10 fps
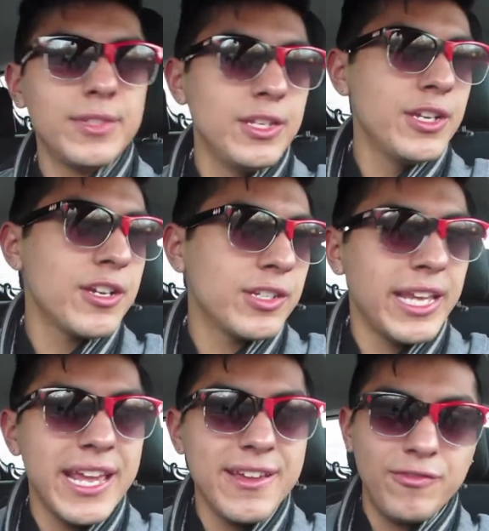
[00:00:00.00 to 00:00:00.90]
New Year's
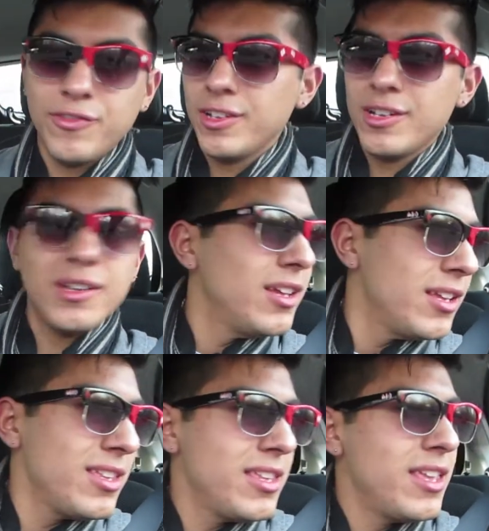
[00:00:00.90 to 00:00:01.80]
Eve.
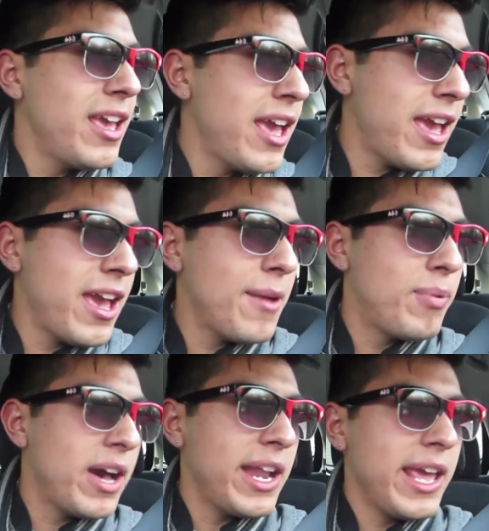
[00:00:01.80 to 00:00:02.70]
Yeah,
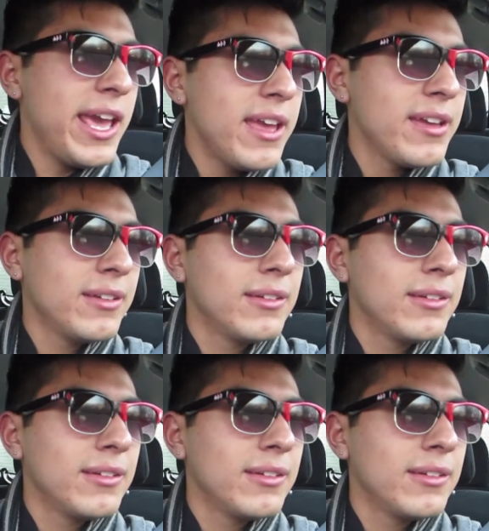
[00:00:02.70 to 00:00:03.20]
buddy.